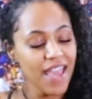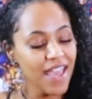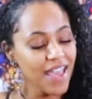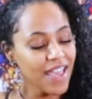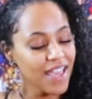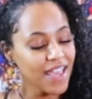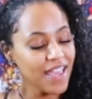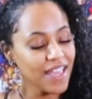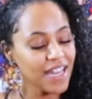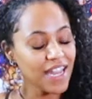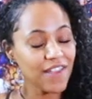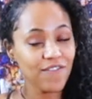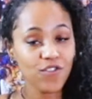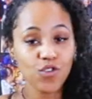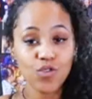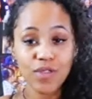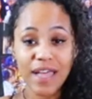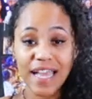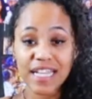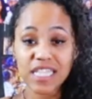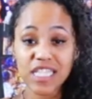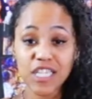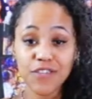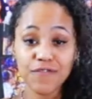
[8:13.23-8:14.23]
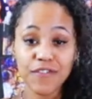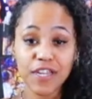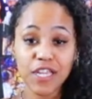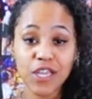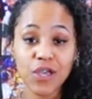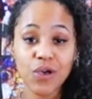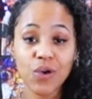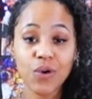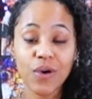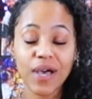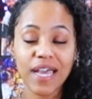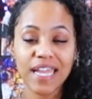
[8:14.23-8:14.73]
And if you like this
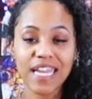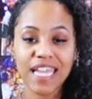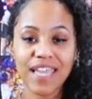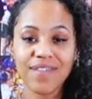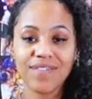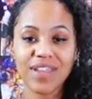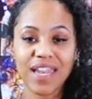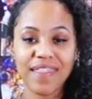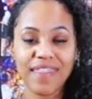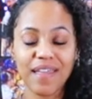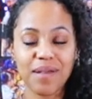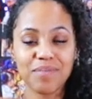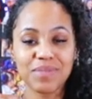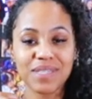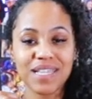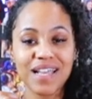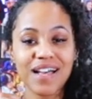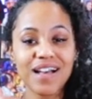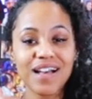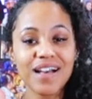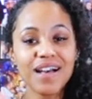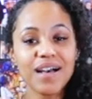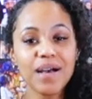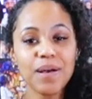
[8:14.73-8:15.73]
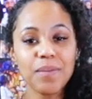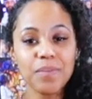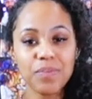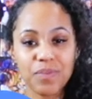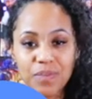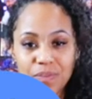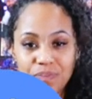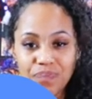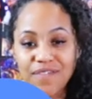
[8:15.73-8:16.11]
video, go ahead and give it a thumbs up.